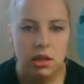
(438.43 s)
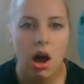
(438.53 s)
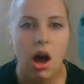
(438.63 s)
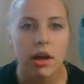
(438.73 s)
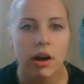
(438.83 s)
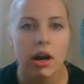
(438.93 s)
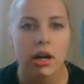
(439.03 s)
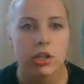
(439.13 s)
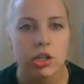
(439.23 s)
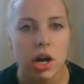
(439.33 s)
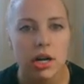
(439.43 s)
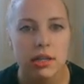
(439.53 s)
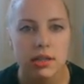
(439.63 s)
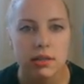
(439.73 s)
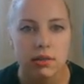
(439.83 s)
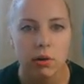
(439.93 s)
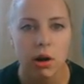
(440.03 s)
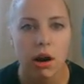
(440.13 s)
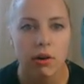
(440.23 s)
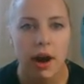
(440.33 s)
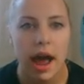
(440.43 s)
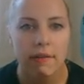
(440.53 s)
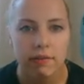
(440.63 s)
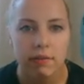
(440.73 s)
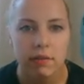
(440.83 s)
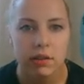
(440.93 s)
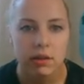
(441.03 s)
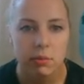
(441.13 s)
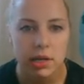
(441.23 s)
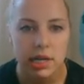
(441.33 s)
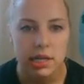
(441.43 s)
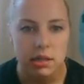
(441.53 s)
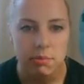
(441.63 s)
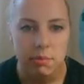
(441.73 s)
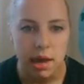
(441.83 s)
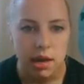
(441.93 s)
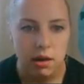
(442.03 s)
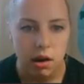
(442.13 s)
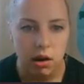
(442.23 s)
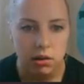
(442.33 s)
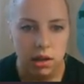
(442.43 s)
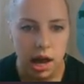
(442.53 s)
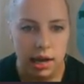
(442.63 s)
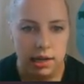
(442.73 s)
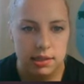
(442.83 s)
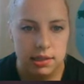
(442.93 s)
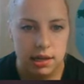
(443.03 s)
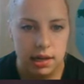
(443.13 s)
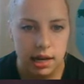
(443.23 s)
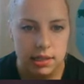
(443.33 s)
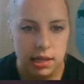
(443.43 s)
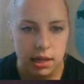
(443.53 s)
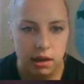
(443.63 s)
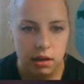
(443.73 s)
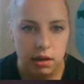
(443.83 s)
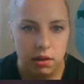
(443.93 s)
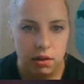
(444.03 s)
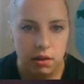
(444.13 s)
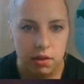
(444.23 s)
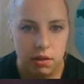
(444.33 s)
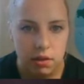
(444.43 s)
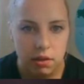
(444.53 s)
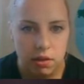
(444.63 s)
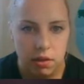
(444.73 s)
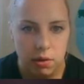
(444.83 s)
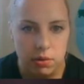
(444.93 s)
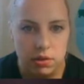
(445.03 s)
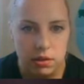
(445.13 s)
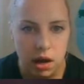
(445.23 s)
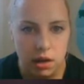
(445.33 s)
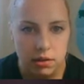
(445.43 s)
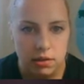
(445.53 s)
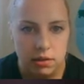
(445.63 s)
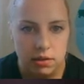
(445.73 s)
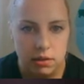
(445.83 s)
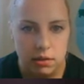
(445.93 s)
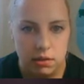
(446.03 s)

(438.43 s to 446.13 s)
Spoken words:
on our chart or our graph. We need to make our lines connecting those dots.